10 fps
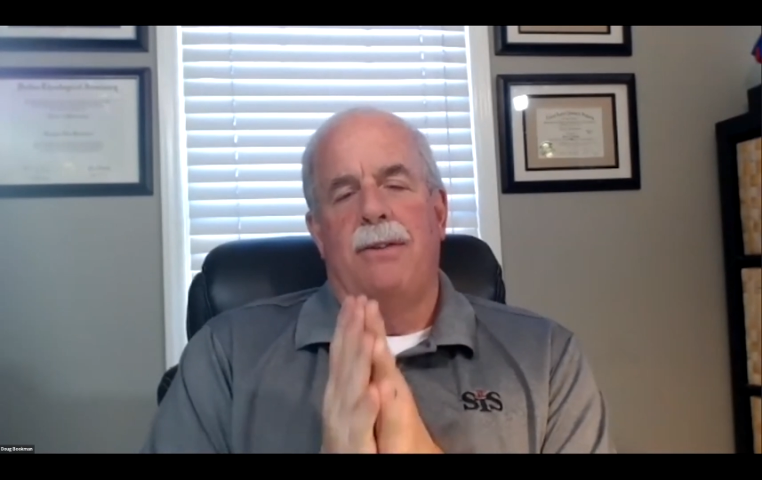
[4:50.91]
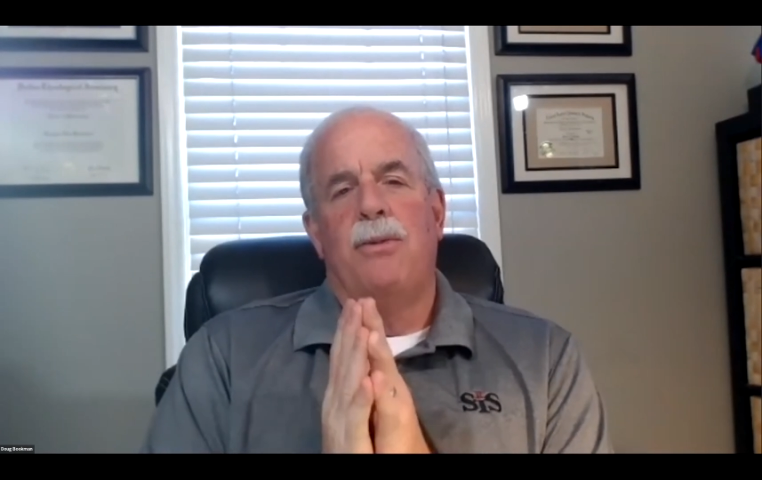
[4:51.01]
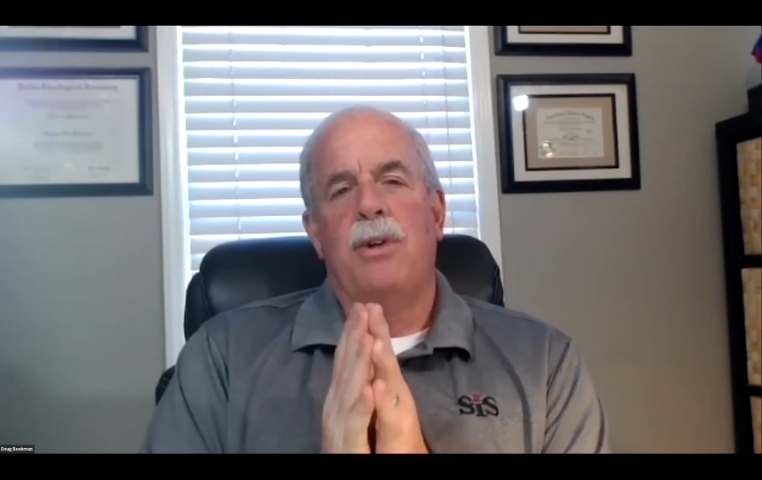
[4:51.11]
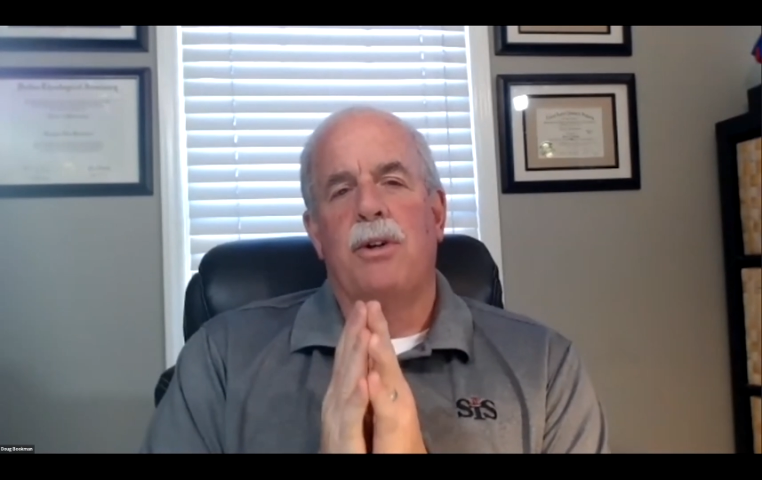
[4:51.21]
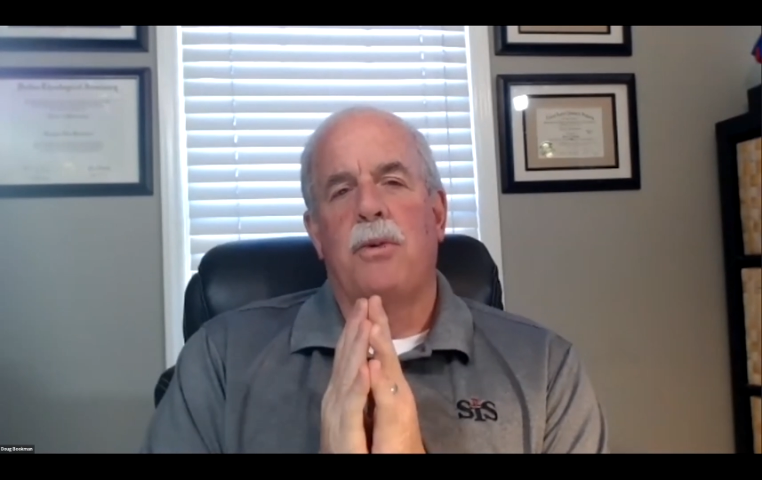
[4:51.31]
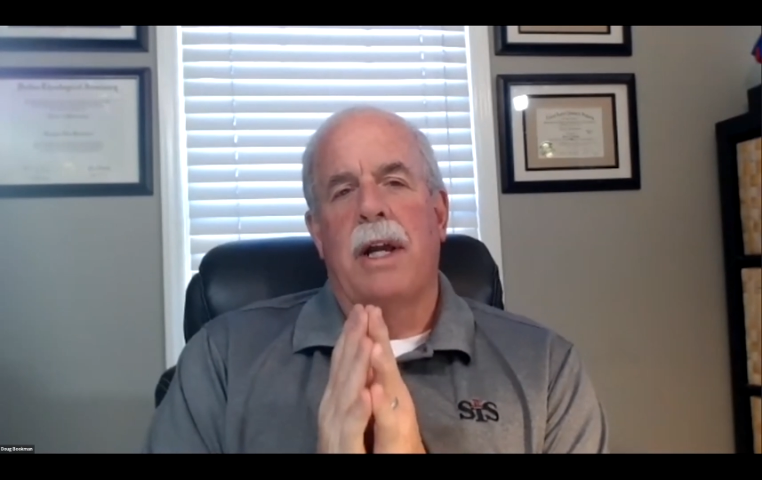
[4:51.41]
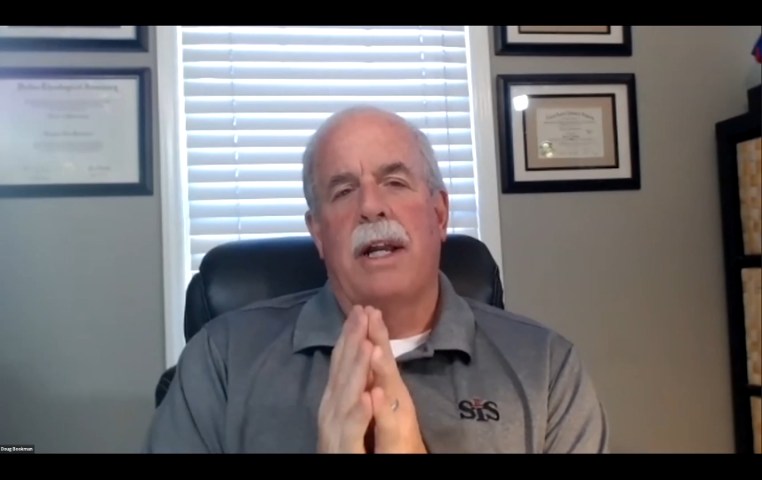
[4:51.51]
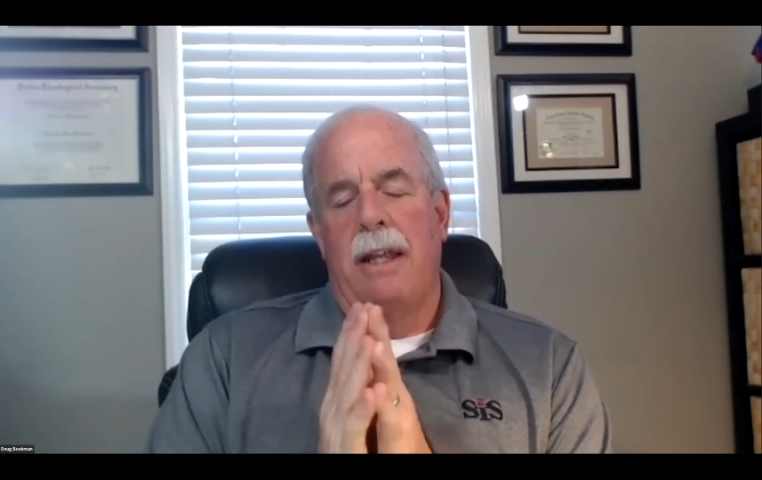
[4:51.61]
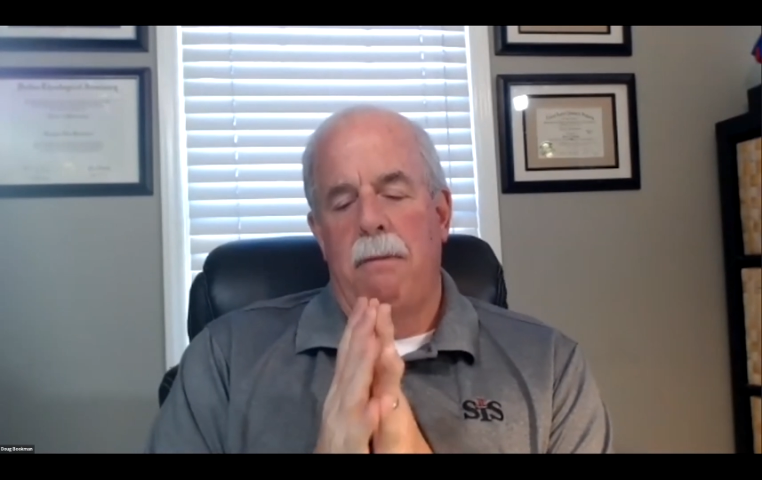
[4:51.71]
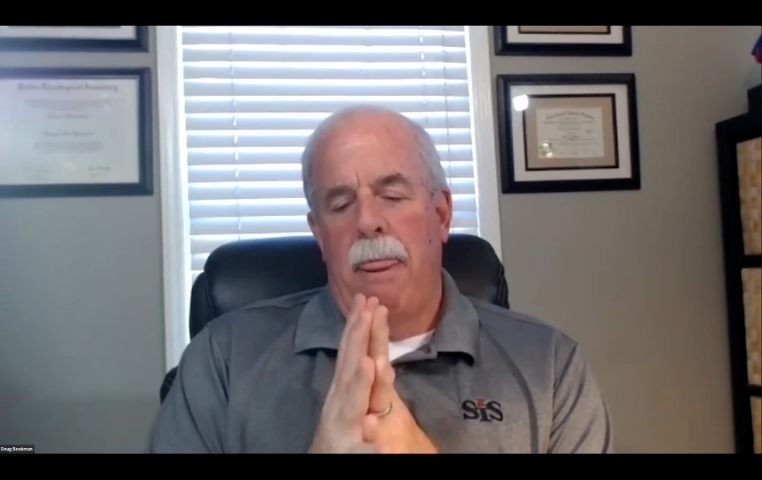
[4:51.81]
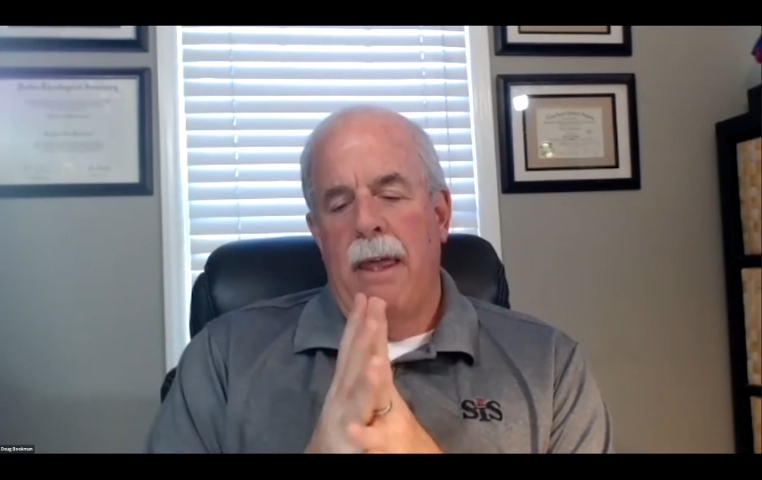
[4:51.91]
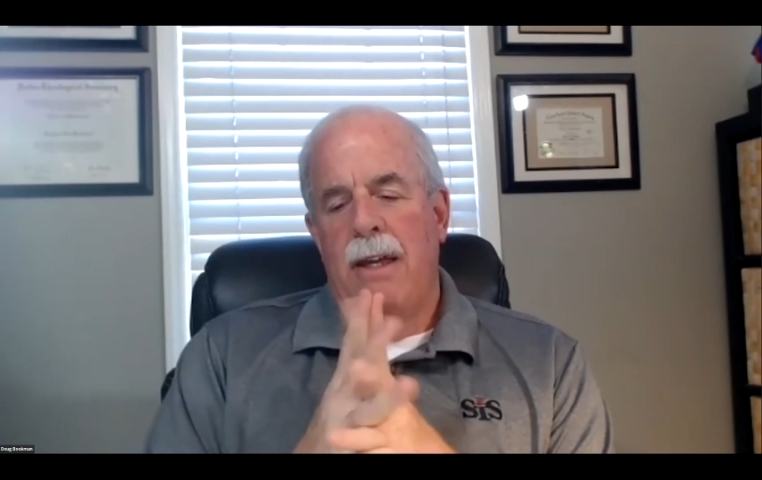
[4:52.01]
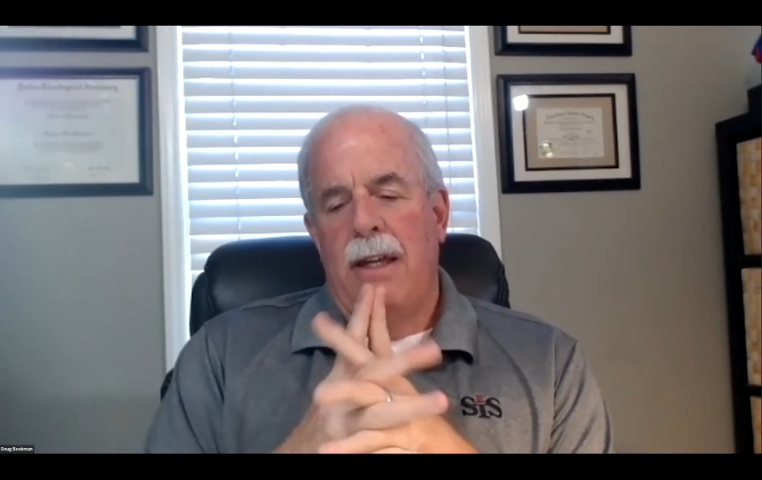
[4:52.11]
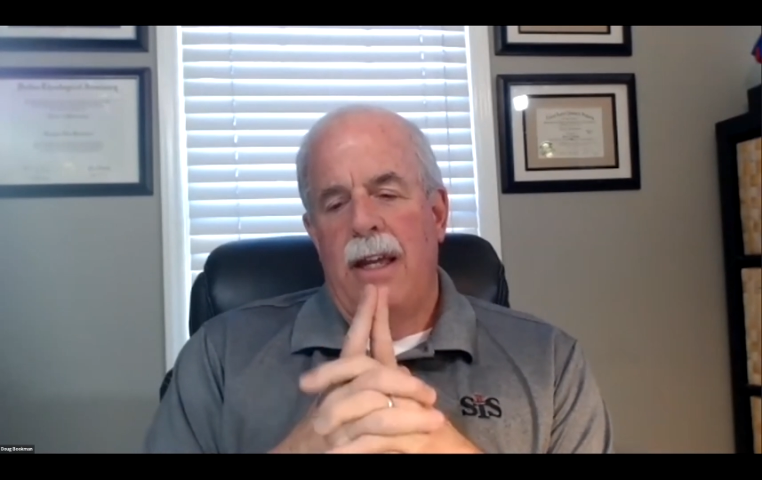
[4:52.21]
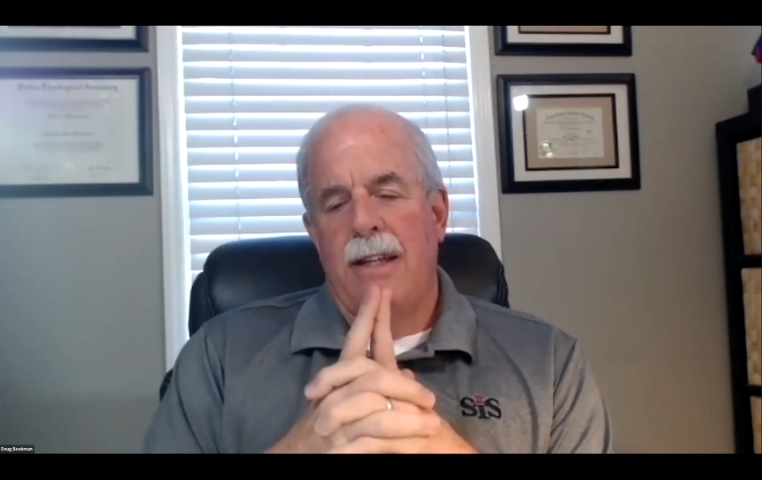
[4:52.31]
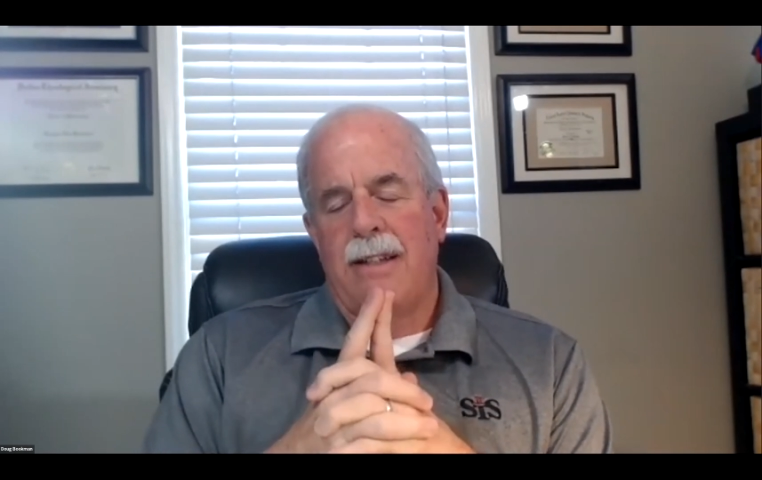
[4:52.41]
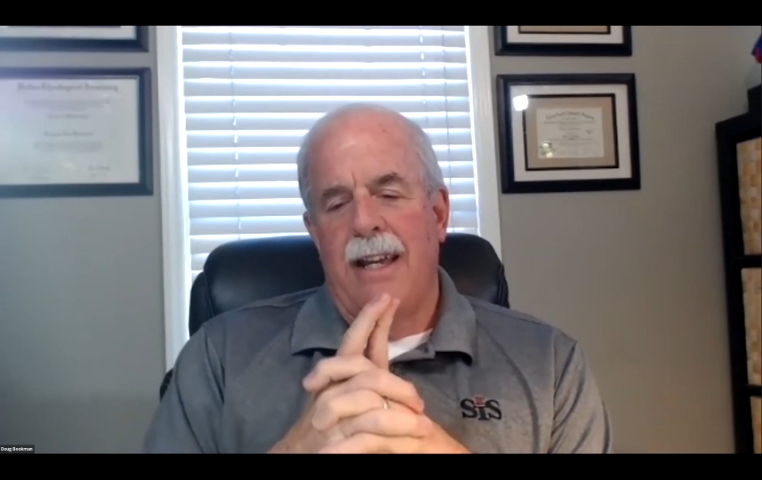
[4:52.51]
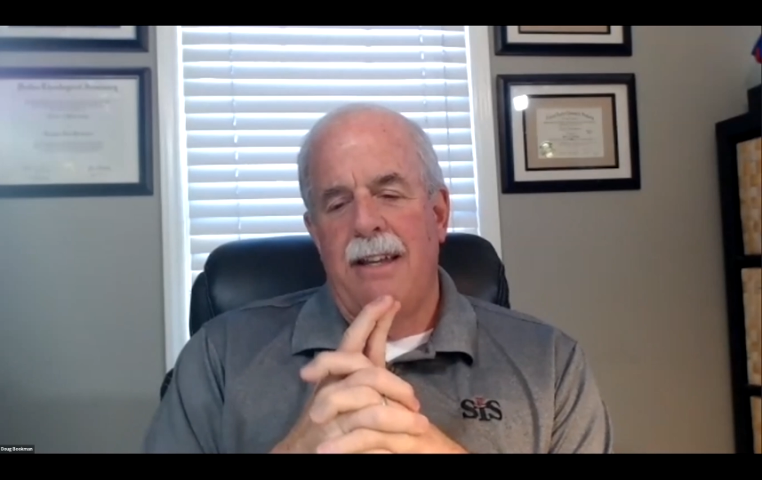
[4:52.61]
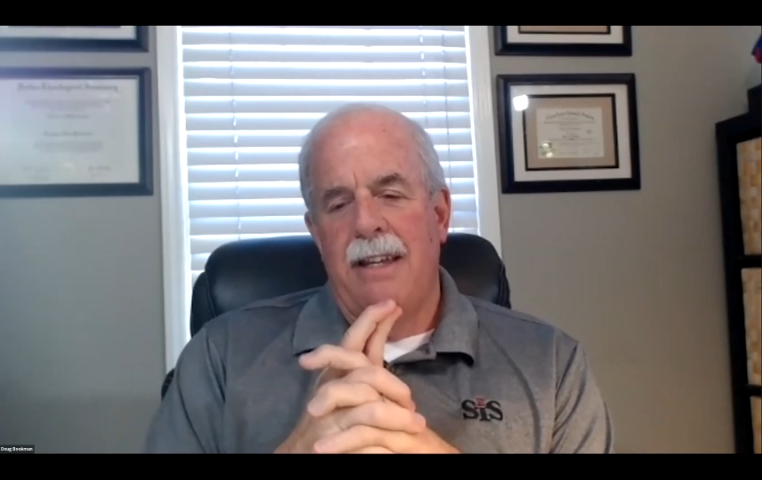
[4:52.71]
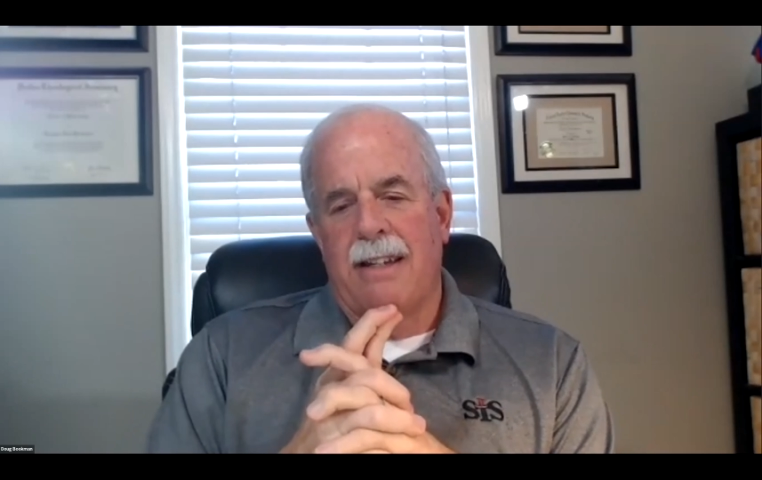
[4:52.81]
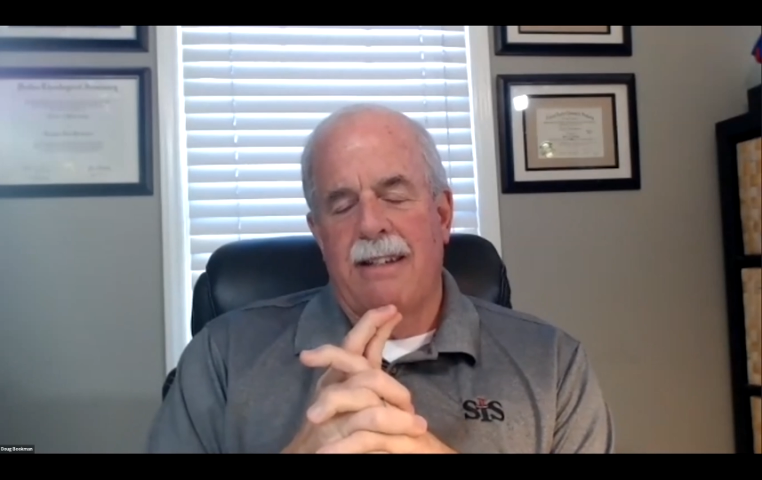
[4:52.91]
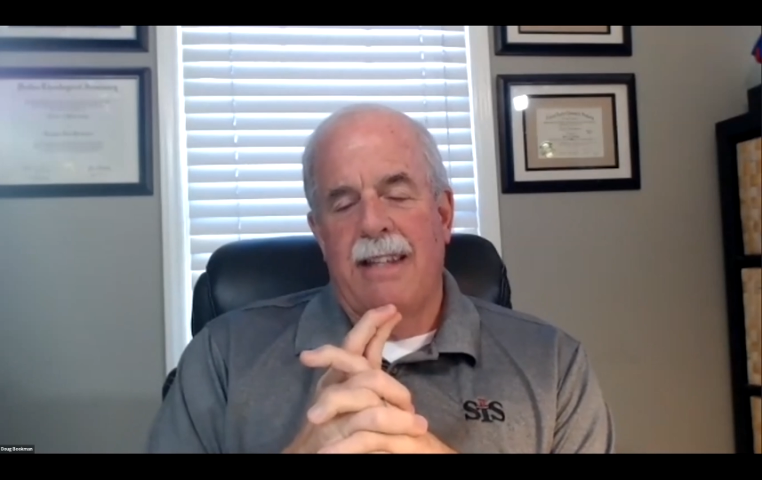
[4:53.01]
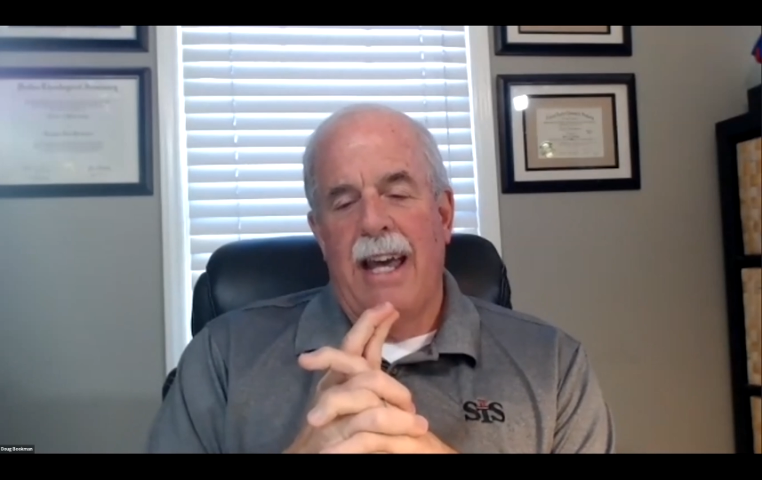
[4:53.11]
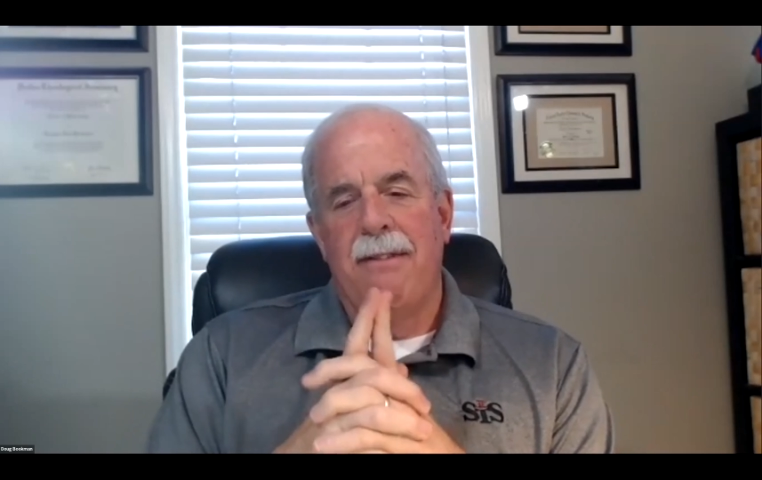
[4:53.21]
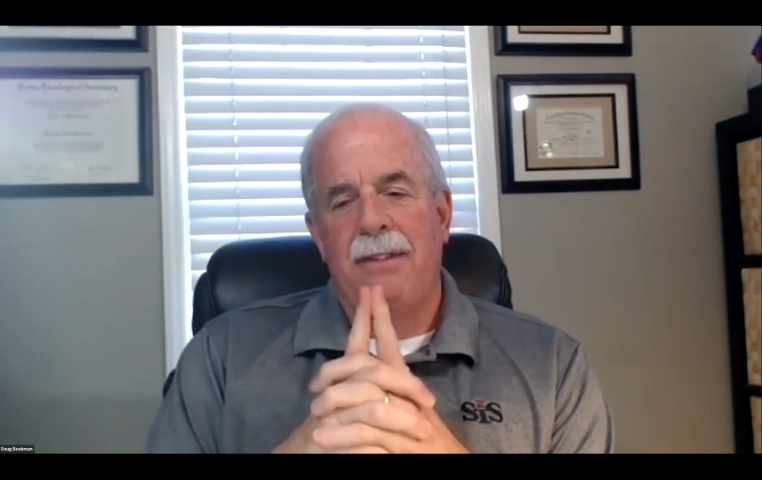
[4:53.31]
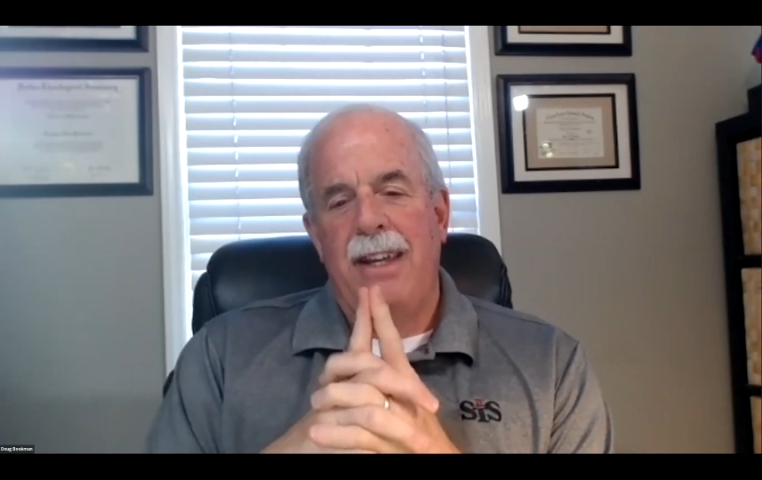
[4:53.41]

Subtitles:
real quickly and say this, that